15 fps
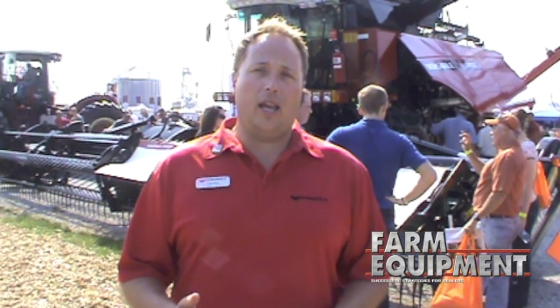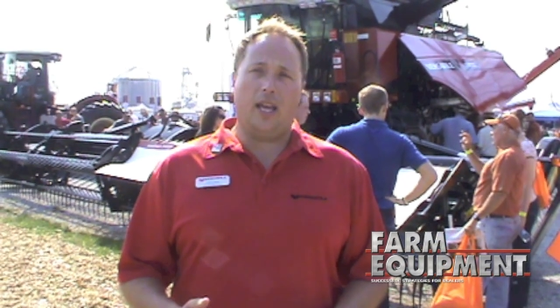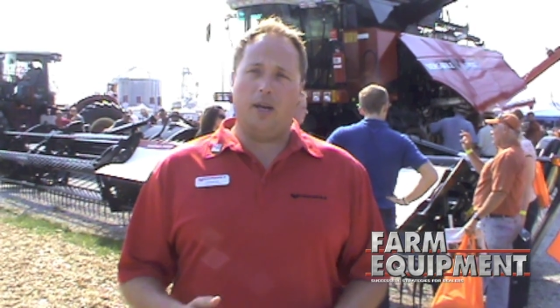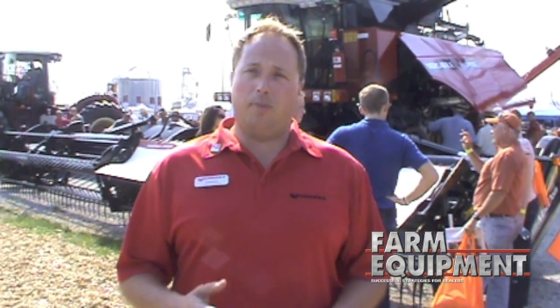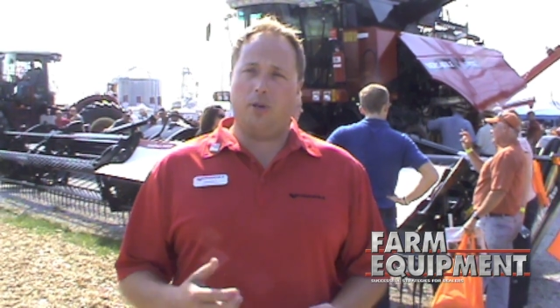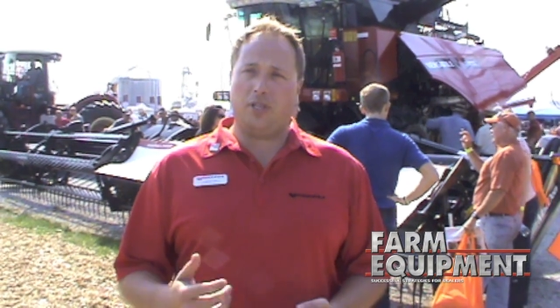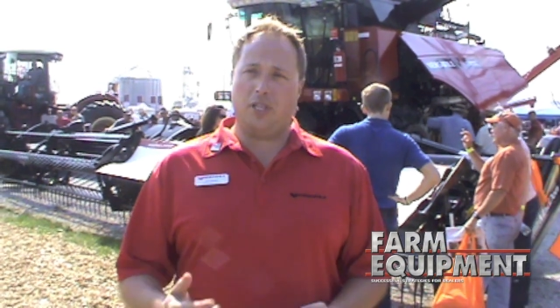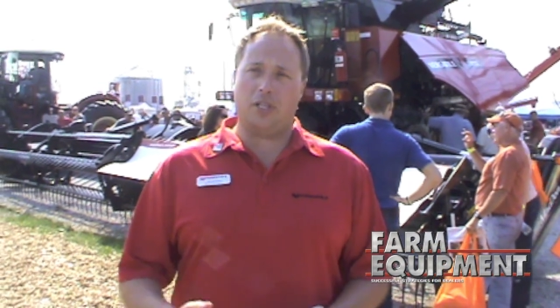
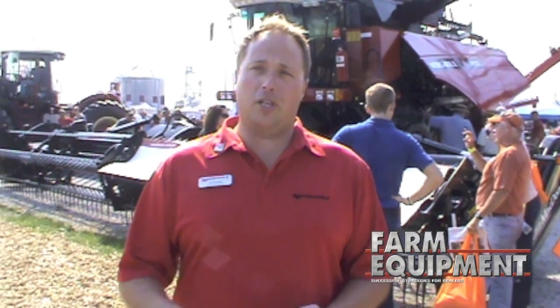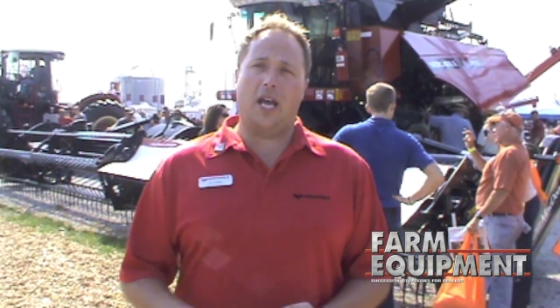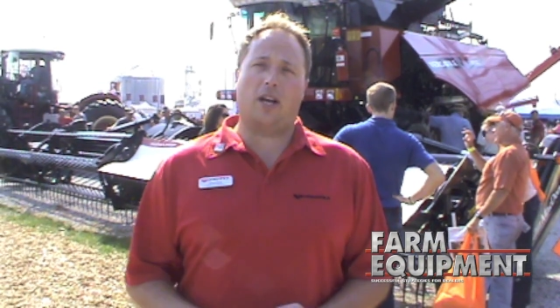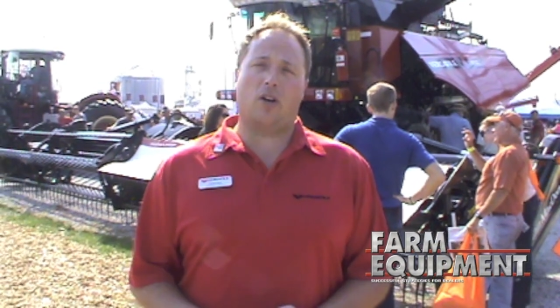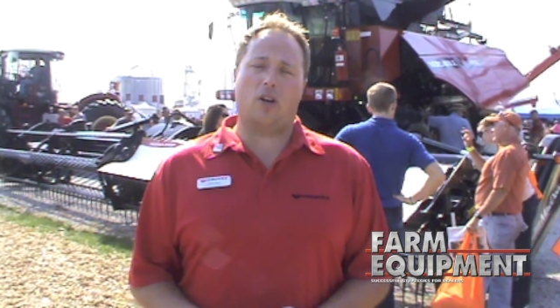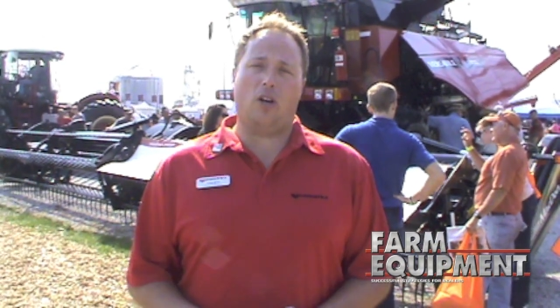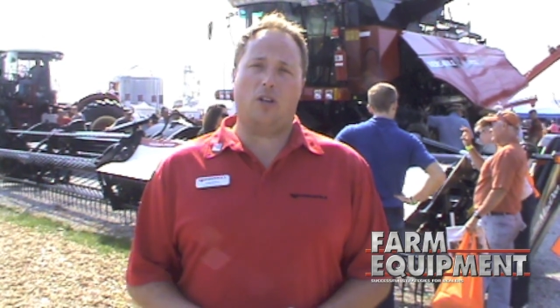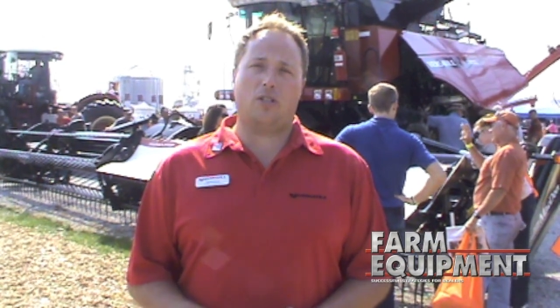in precision
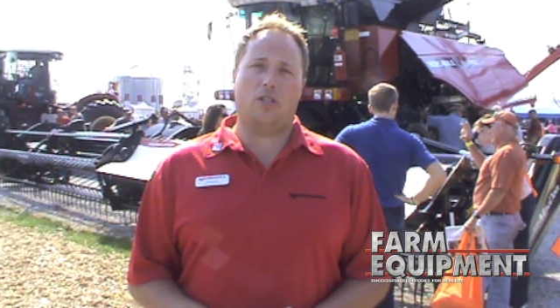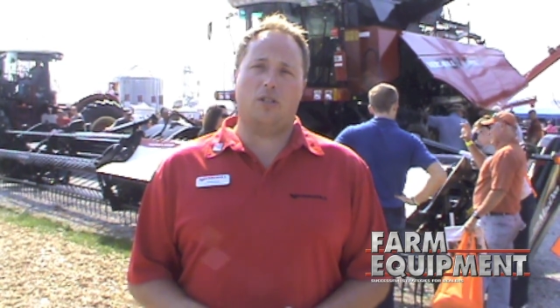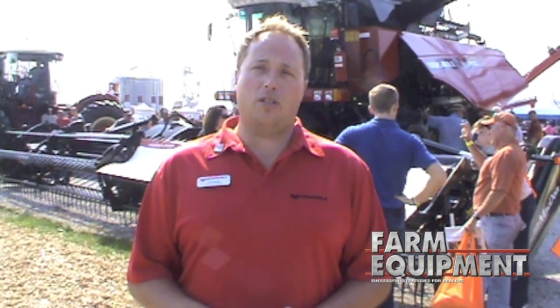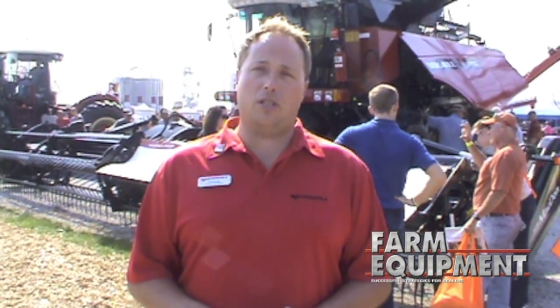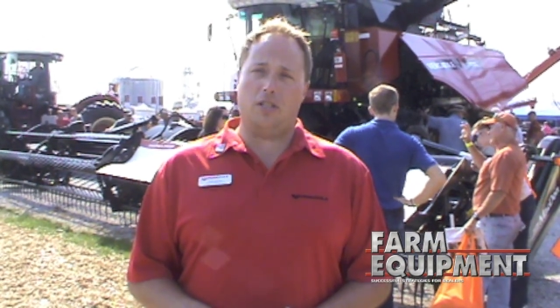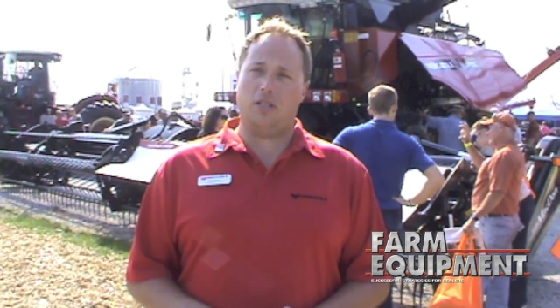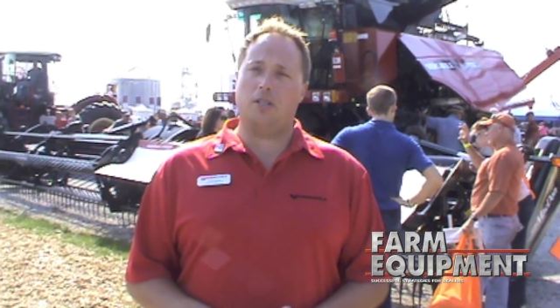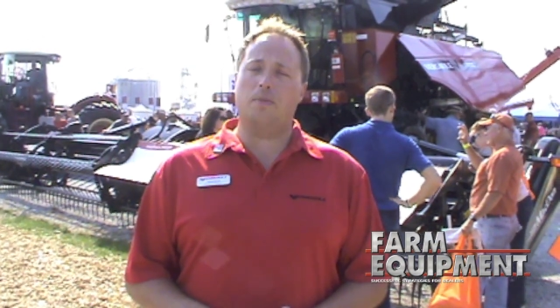agriculture
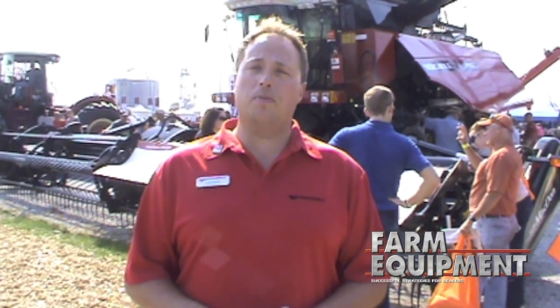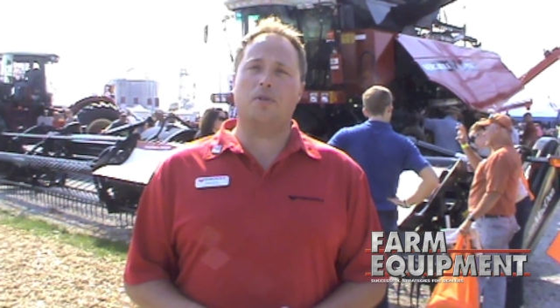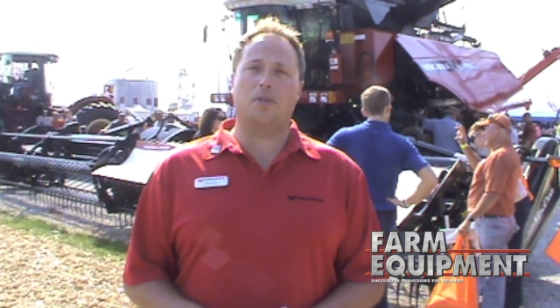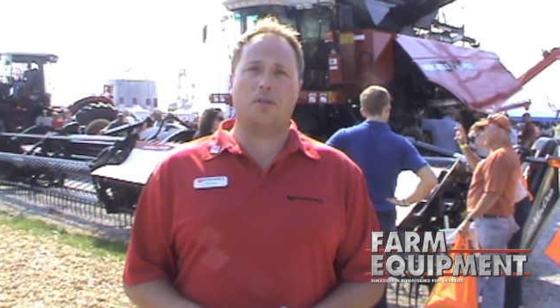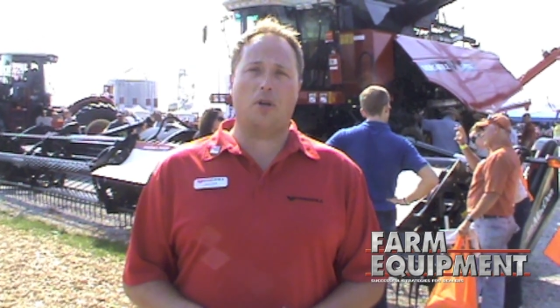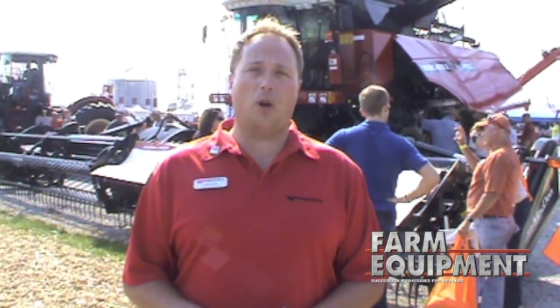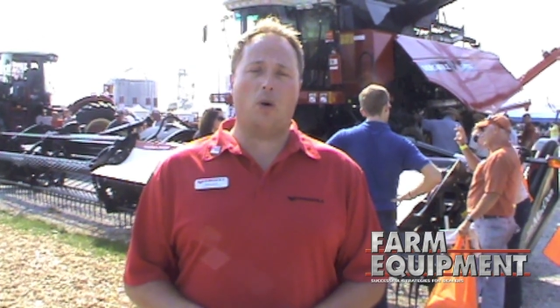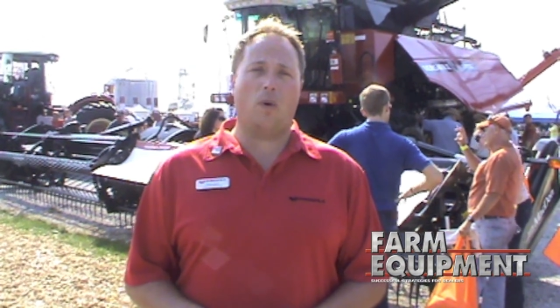systems,
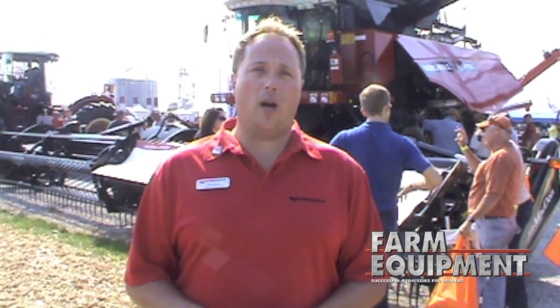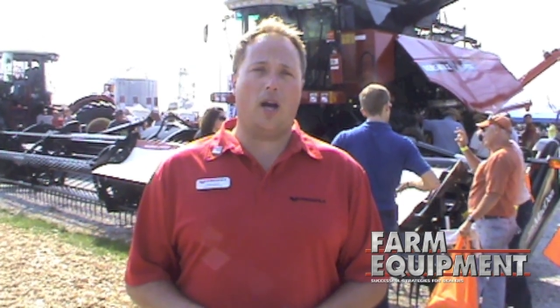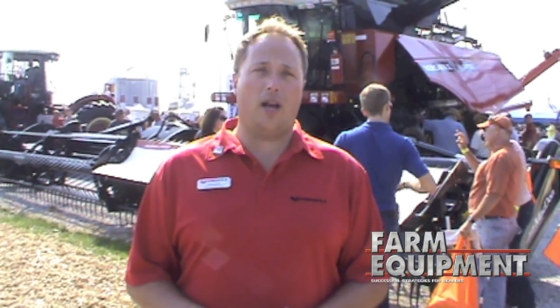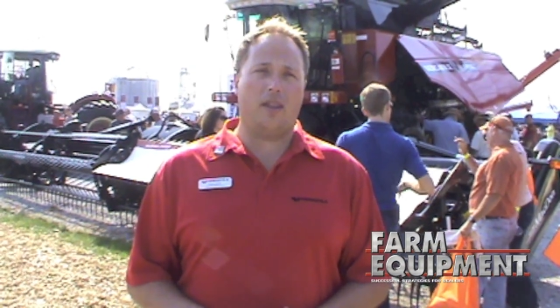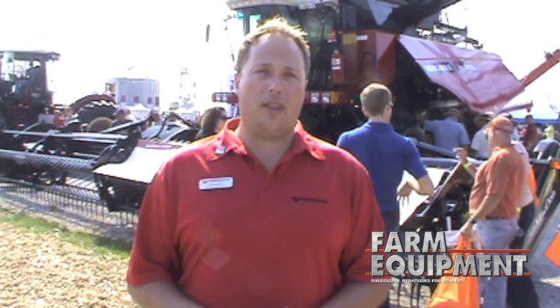so